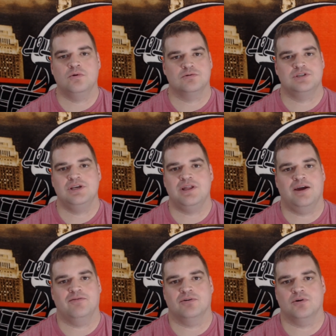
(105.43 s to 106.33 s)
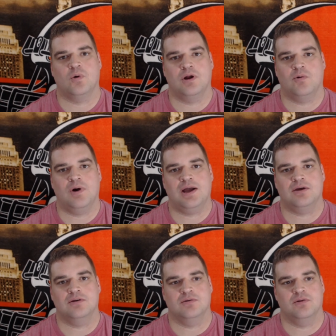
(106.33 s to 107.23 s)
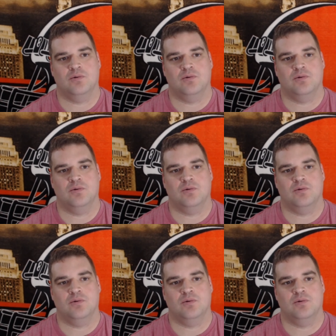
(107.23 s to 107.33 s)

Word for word: see that for quite a while the